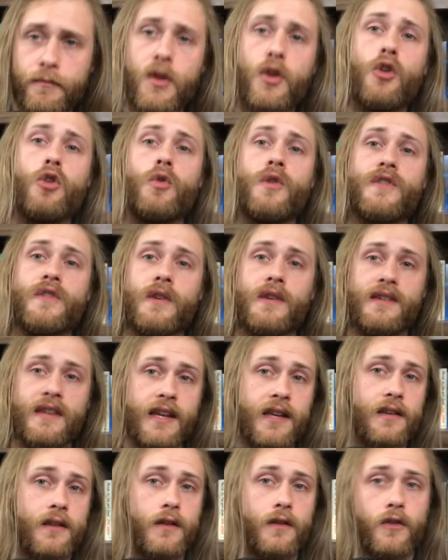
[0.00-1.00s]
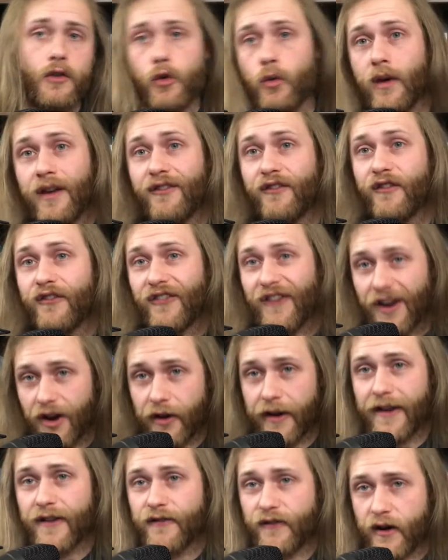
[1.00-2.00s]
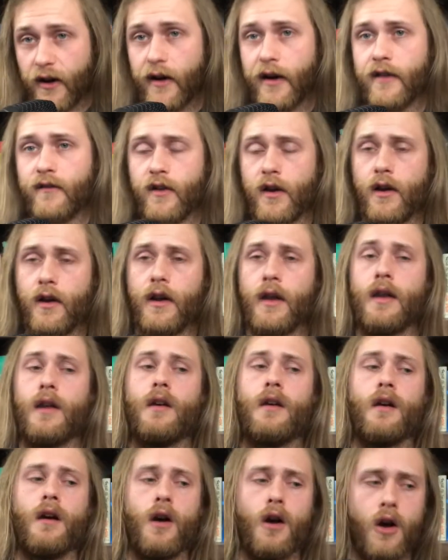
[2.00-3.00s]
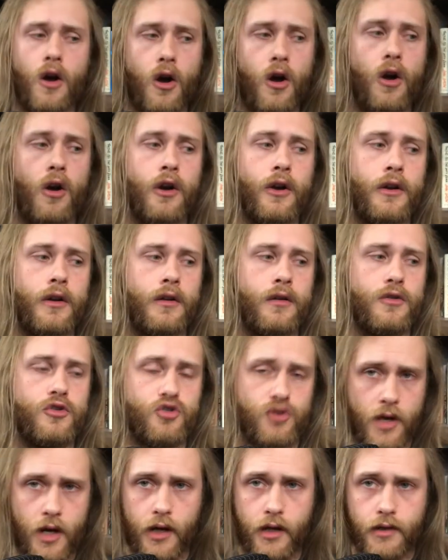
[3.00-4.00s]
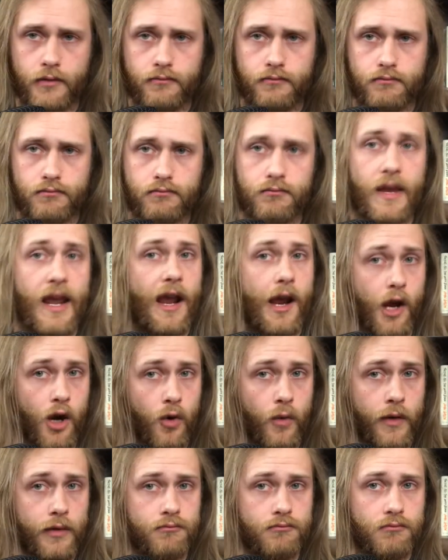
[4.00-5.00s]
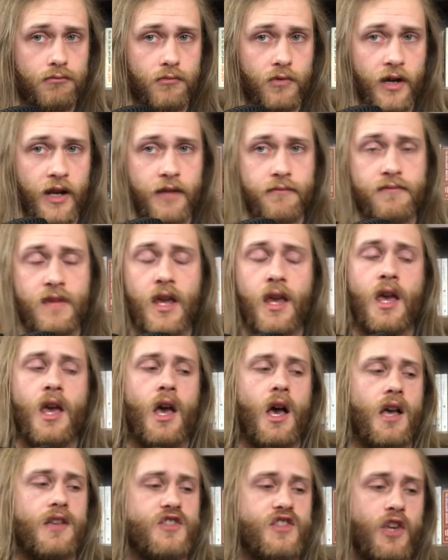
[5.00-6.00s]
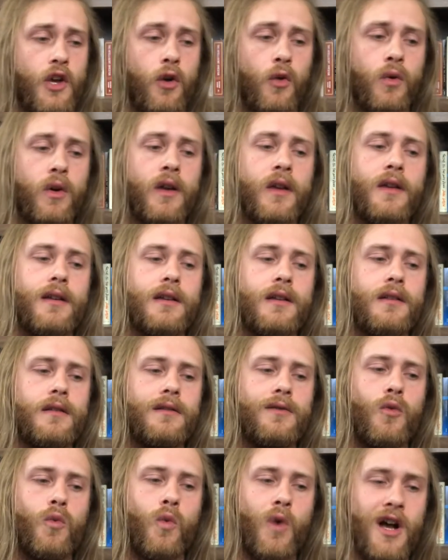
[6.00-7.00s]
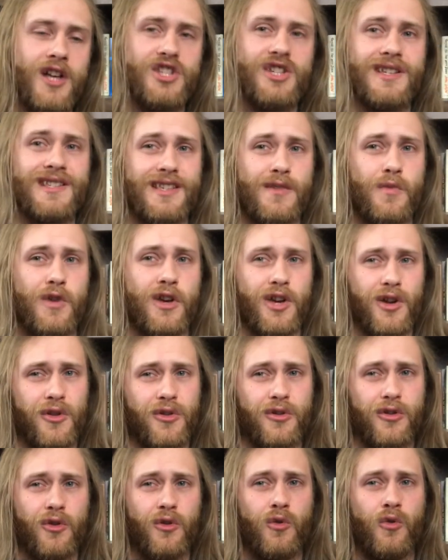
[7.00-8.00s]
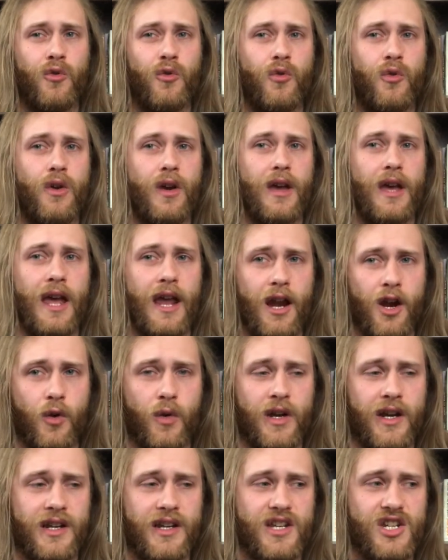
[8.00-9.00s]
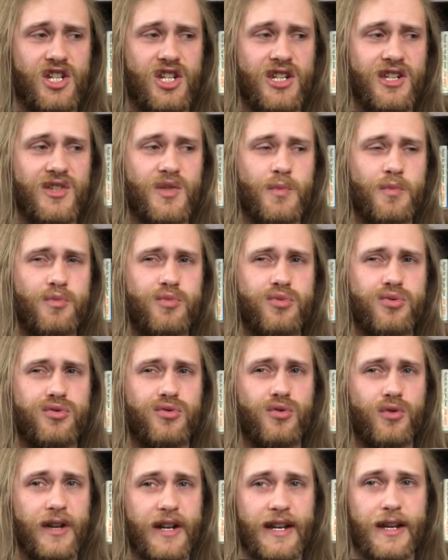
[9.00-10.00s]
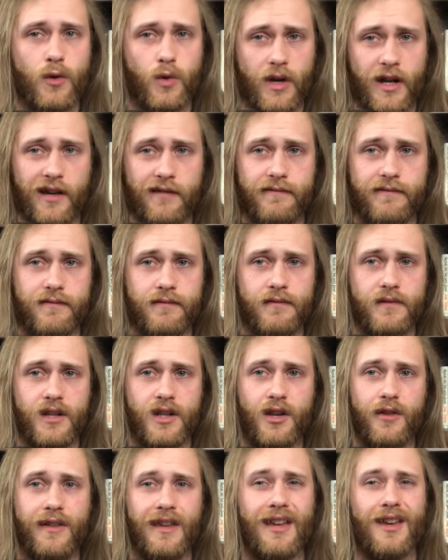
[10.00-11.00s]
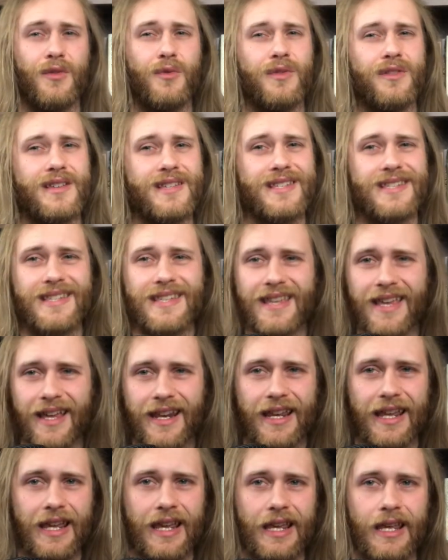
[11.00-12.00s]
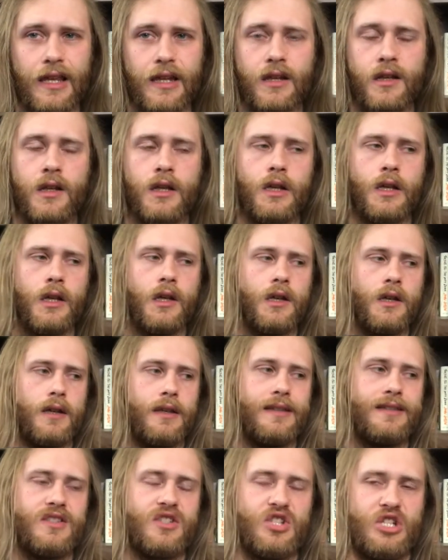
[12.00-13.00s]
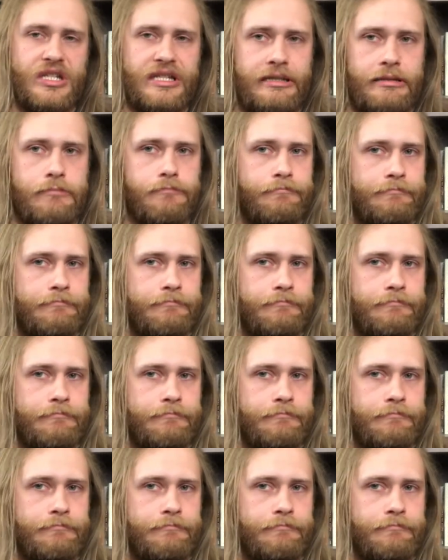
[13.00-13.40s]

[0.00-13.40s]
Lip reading: who was addicted to a very, very, very hard drug, heroin, right? So watching someone go through heroin addiction is pretty rough. They get really skinny, and it's just,